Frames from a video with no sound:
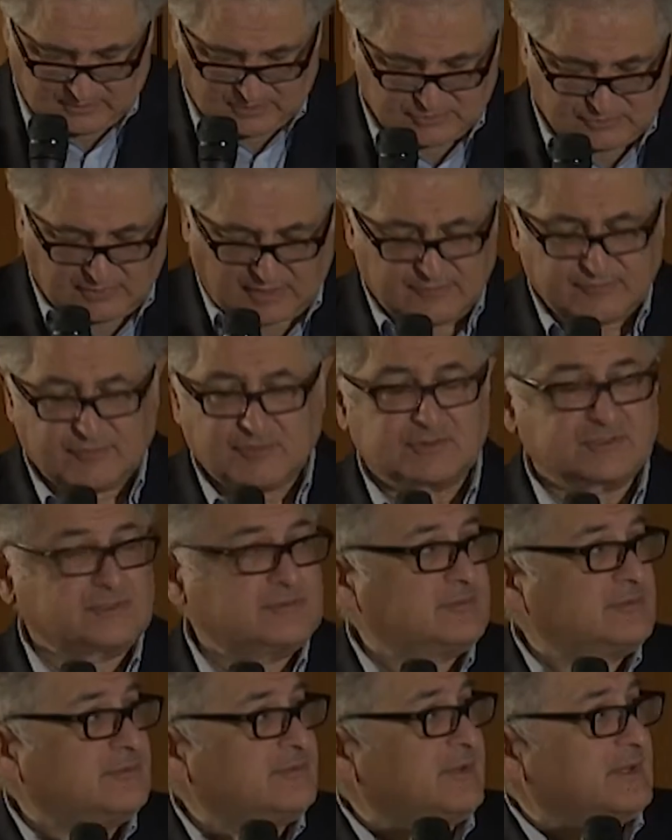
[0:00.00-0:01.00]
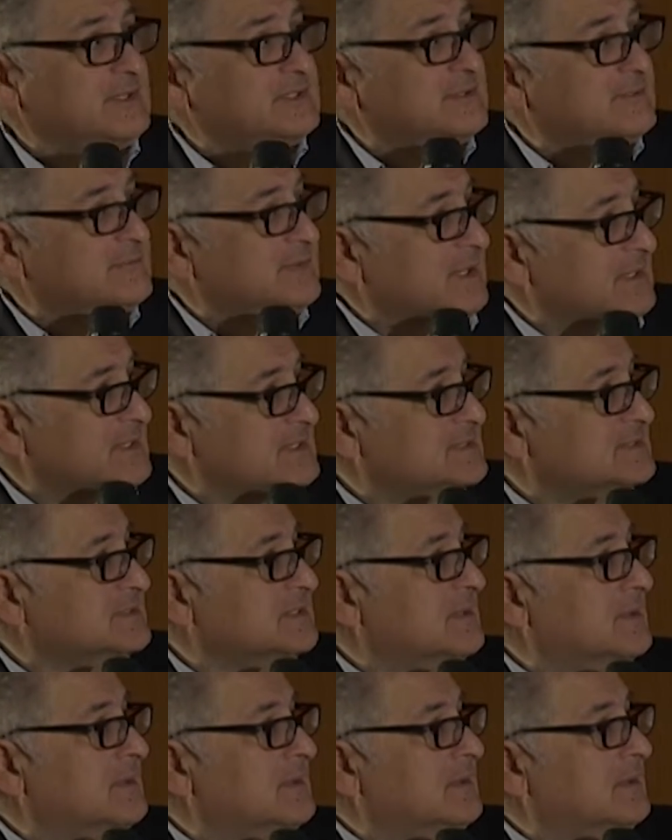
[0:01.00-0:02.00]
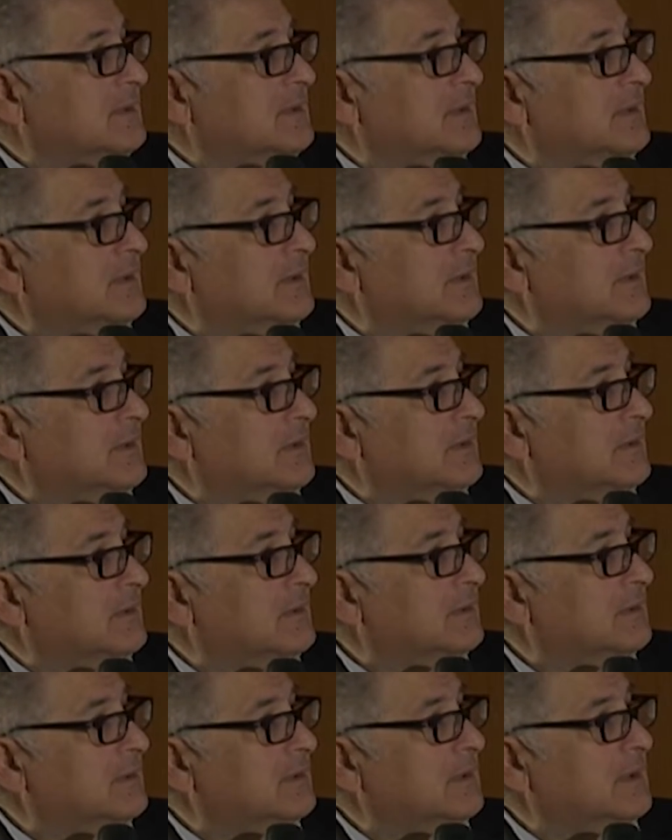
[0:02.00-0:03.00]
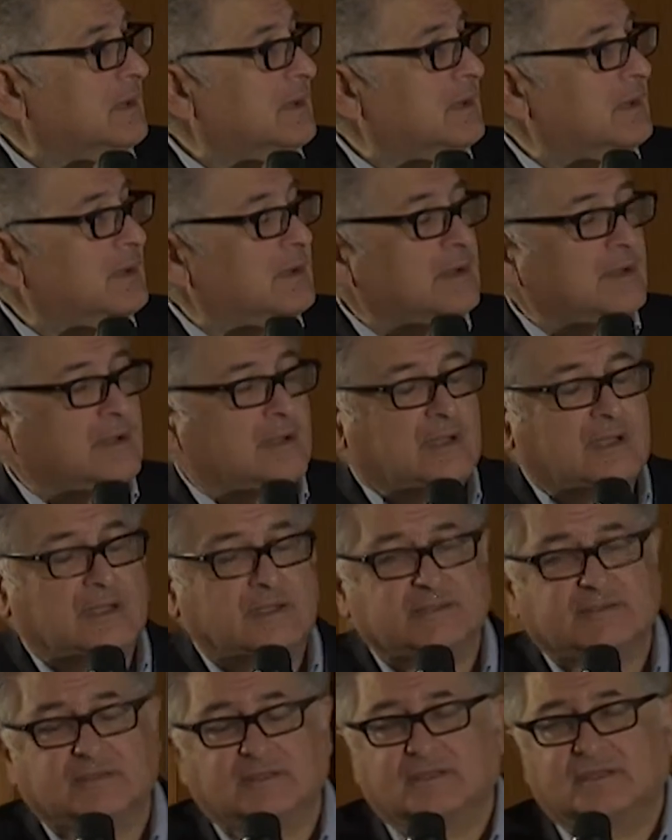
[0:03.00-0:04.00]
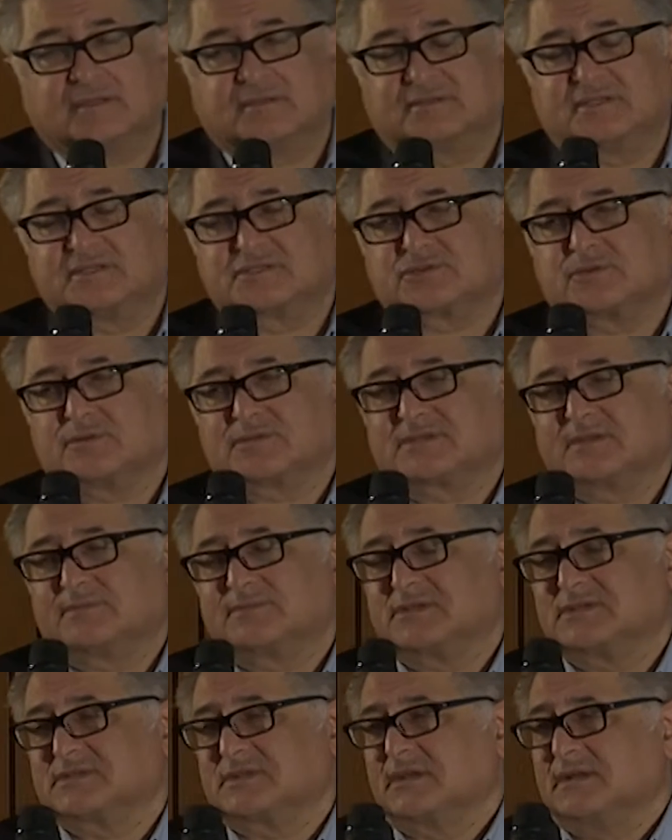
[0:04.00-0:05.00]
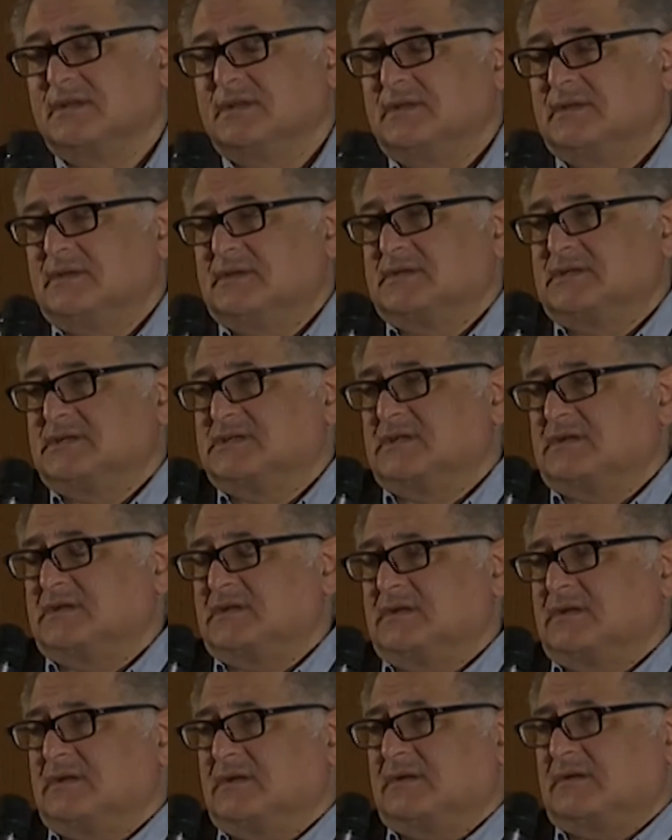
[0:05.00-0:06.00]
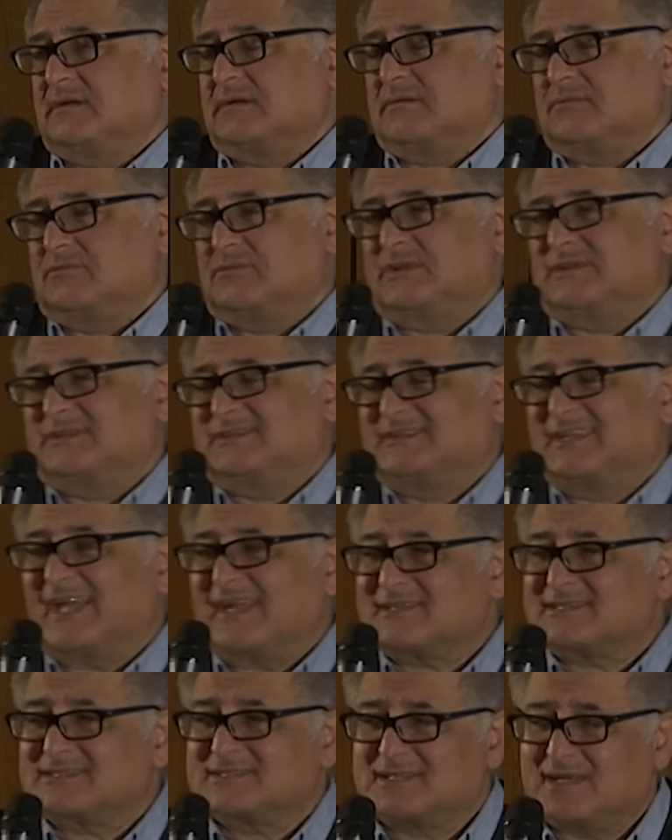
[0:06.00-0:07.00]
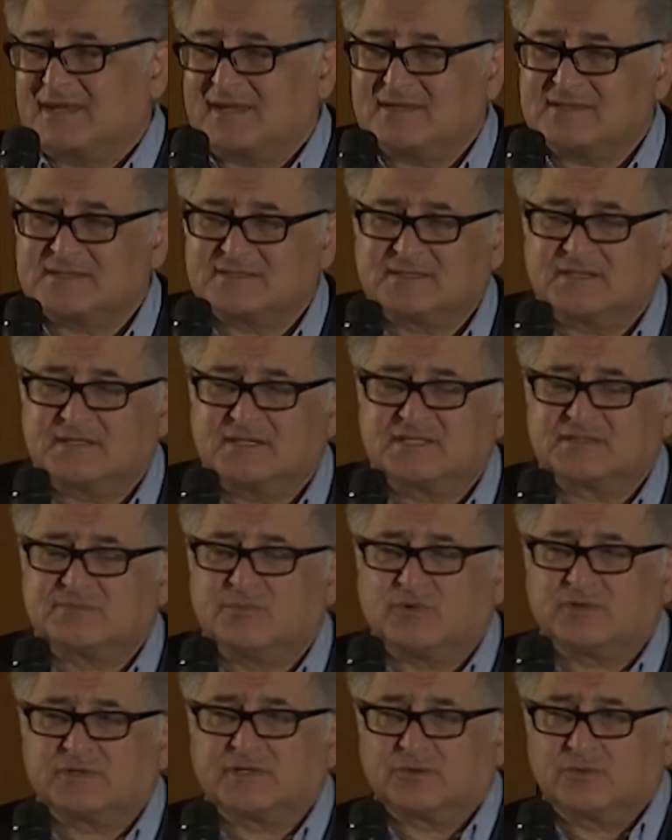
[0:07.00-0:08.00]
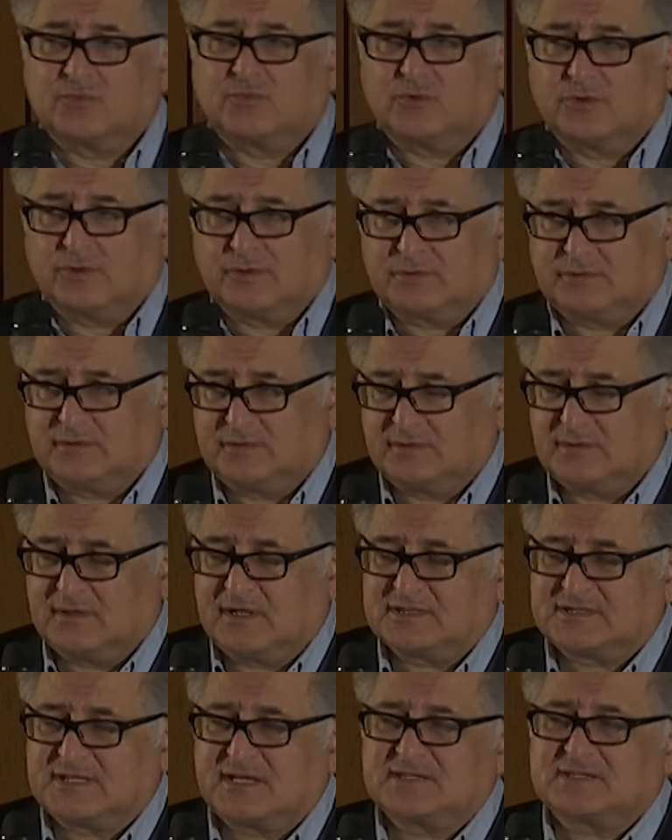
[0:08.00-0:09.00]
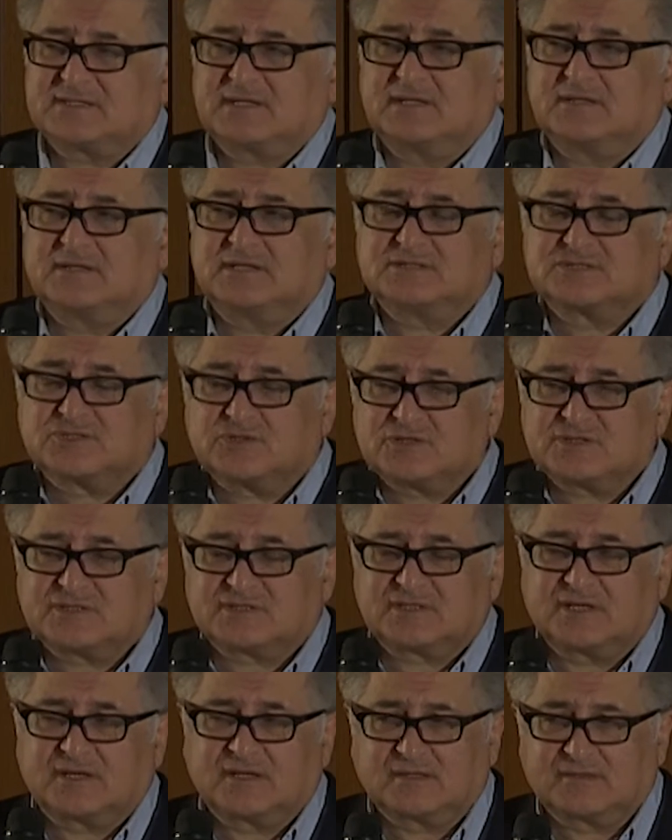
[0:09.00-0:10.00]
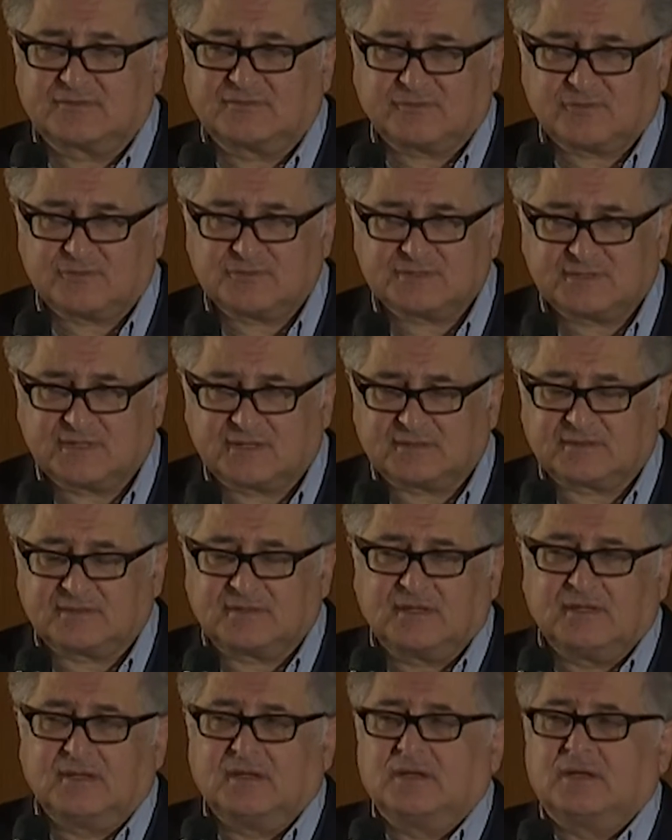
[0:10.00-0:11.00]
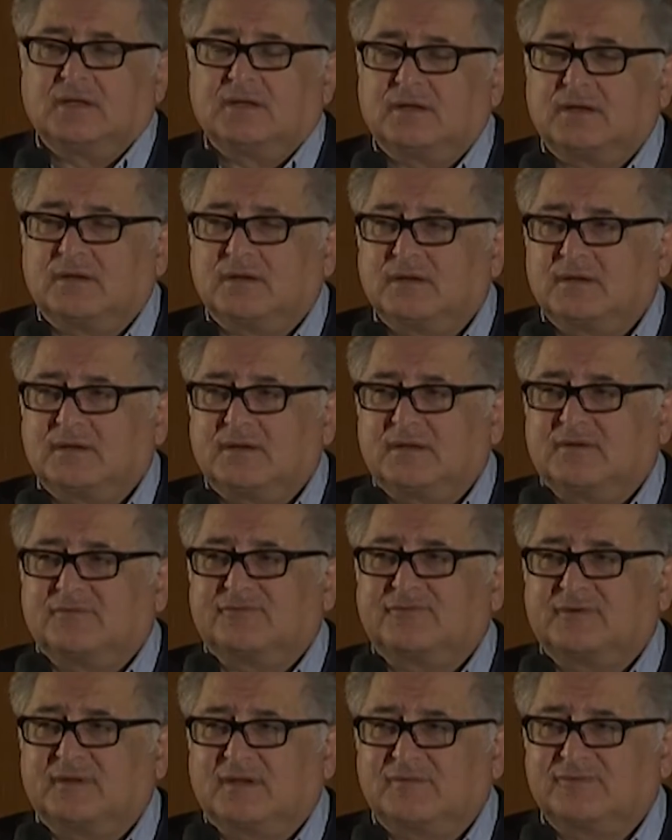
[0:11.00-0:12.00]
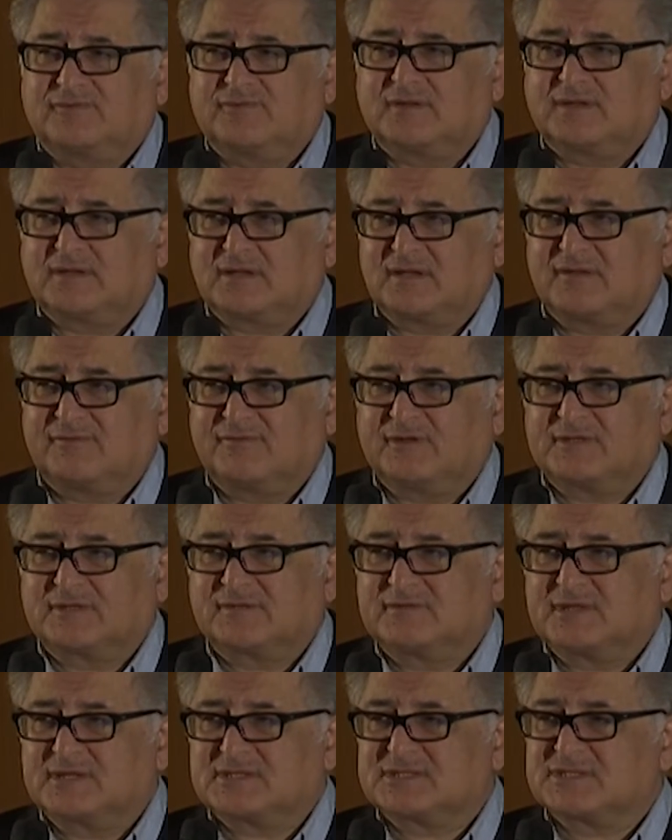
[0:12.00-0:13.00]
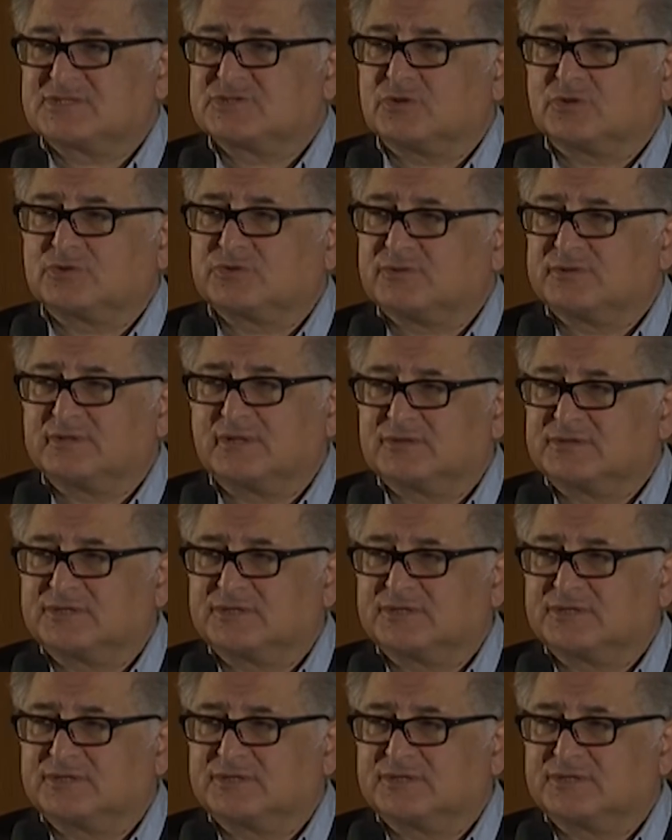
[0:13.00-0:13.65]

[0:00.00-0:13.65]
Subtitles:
drivers of effectiveness. And this concept is what that says is more than a word. As I said, it just said first that effectiveness is not only a